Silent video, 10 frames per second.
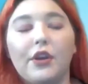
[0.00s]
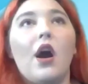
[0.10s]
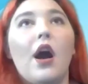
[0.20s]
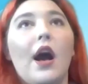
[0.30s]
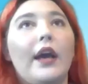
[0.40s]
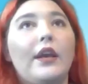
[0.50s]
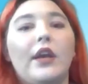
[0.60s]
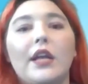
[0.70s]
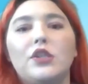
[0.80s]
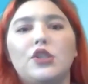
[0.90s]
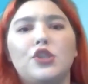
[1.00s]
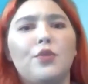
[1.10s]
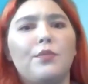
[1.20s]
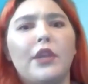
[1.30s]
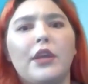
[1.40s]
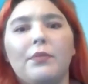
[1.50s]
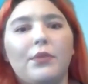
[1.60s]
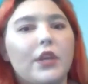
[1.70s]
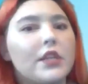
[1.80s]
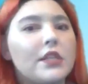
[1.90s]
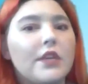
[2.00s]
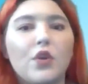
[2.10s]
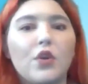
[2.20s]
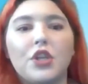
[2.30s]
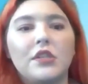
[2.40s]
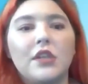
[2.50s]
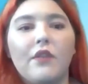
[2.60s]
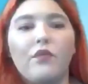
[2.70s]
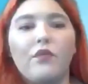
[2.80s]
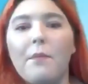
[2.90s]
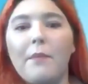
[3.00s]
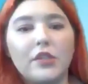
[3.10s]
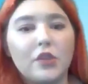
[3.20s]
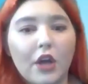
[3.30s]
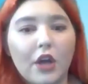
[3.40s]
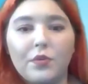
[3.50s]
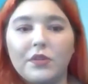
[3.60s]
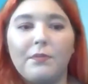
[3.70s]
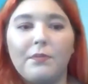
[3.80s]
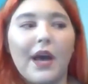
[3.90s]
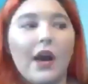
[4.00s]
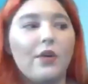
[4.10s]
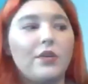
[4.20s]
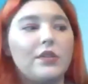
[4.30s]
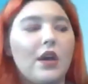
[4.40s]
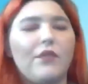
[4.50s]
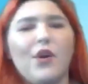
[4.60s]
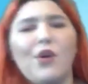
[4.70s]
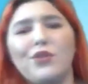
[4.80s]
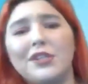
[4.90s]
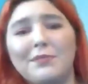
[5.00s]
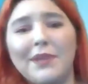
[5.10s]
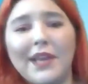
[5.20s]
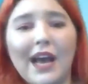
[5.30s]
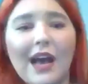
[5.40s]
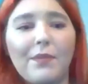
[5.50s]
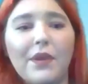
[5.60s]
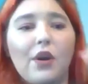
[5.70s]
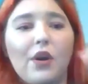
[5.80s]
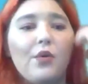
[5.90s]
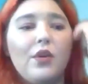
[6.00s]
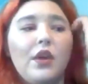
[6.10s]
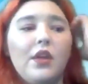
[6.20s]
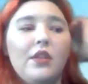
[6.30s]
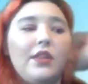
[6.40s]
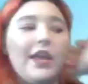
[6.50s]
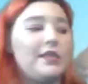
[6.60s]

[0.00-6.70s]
I had so many preconceived notions of what mental health was about, of, oh, just be happy, oh, this.